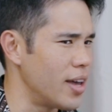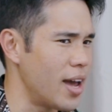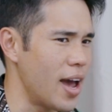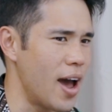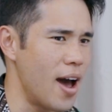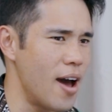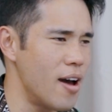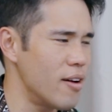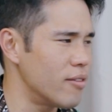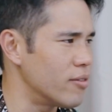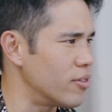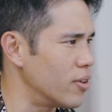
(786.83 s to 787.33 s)
they
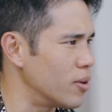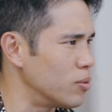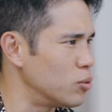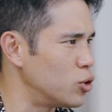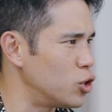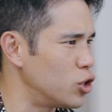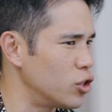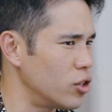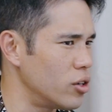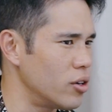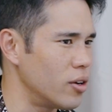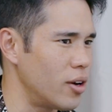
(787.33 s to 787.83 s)
have, I'm
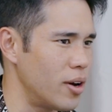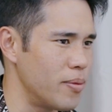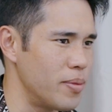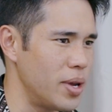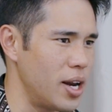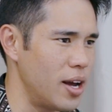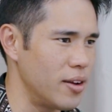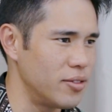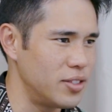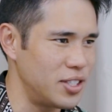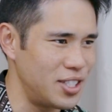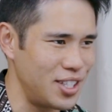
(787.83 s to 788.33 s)
sure. I mean,
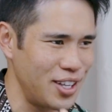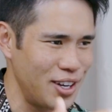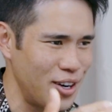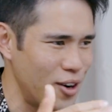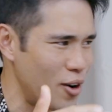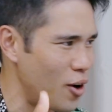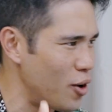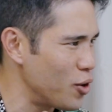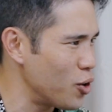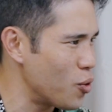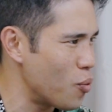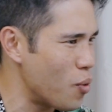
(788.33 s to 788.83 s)
I've seen it
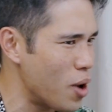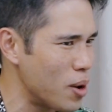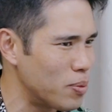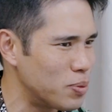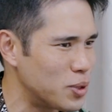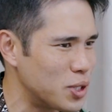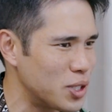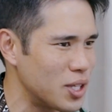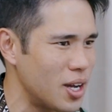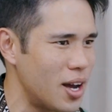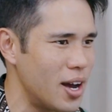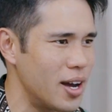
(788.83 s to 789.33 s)
on your
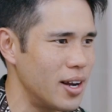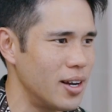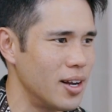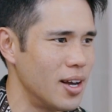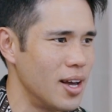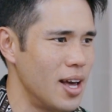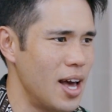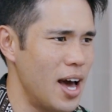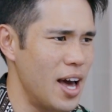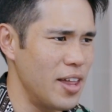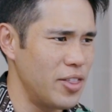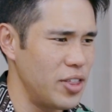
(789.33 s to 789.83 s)
website.
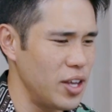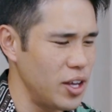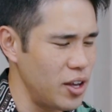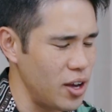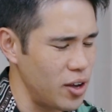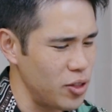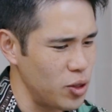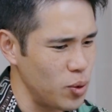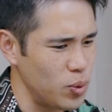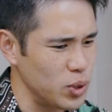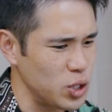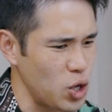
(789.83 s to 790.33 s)
I
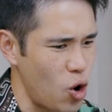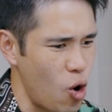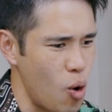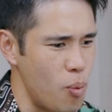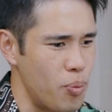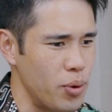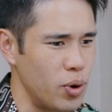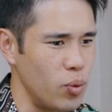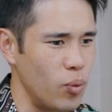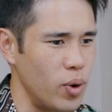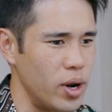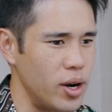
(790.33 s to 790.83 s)
think there was an
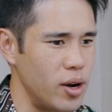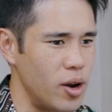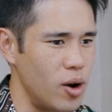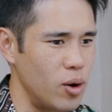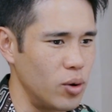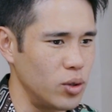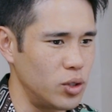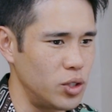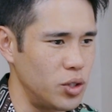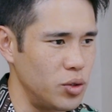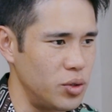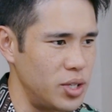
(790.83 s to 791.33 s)
open
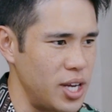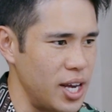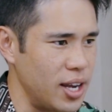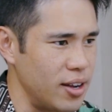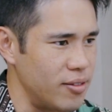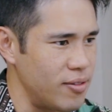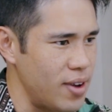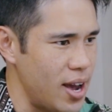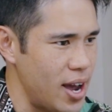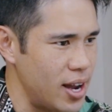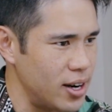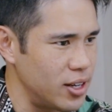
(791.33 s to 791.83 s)
window to take
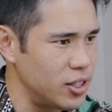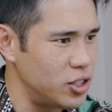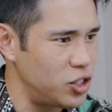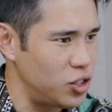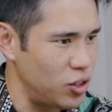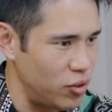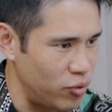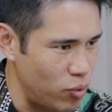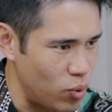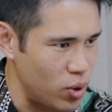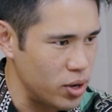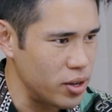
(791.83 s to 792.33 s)
advantage
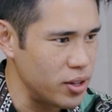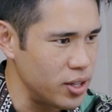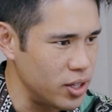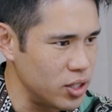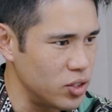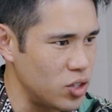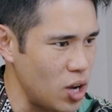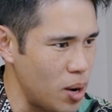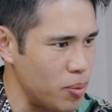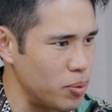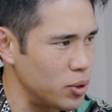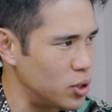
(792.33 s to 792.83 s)
of one of
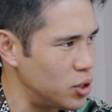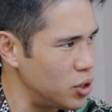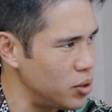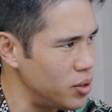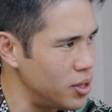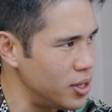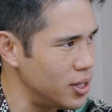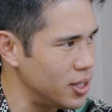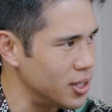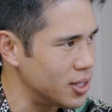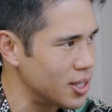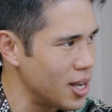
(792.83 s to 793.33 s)
these
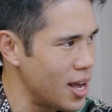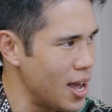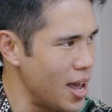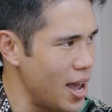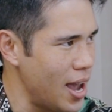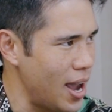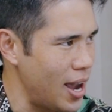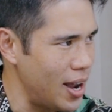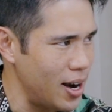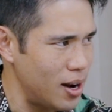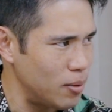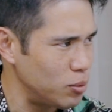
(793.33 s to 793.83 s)
opportunities,
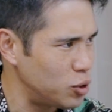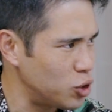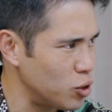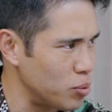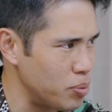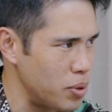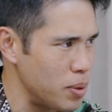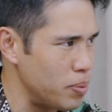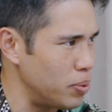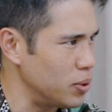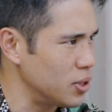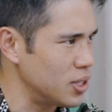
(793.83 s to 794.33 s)
and I'm sure
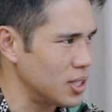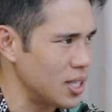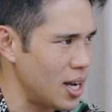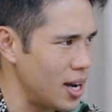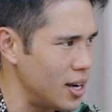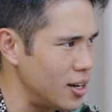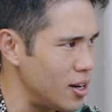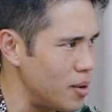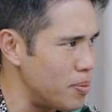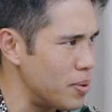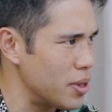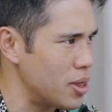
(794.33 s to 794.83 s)
people
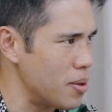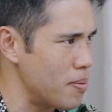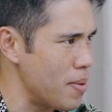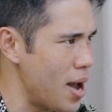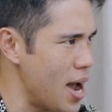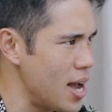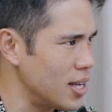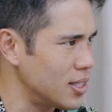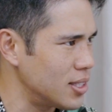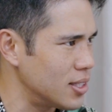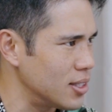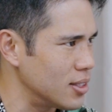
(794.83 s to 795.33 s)
signed up at the
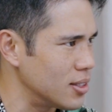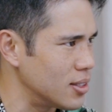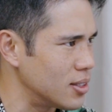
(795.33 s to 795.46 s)
masses.